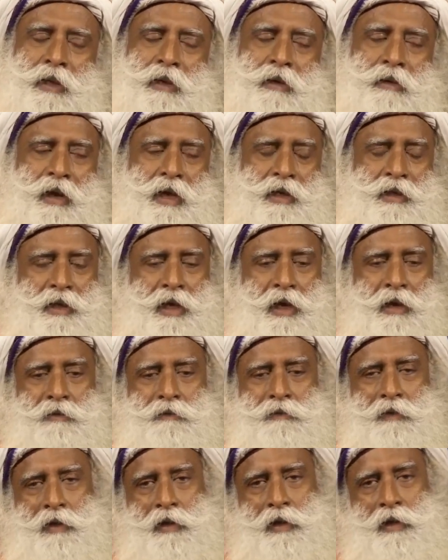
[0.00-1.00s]
right
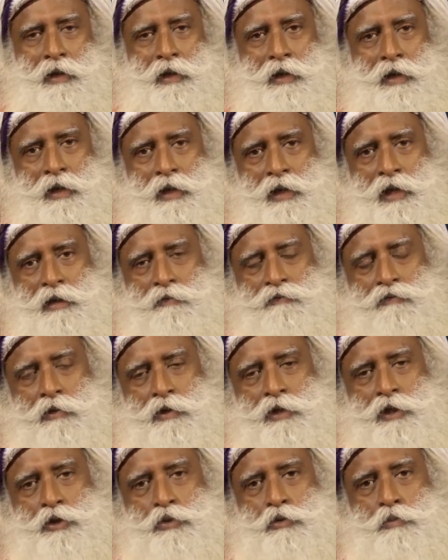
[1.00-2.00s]
now nearly
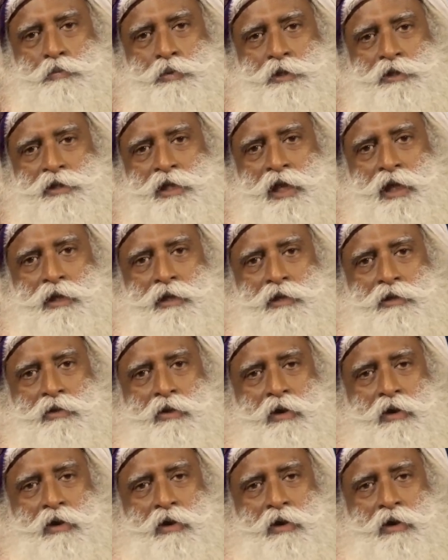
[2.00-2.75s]
42%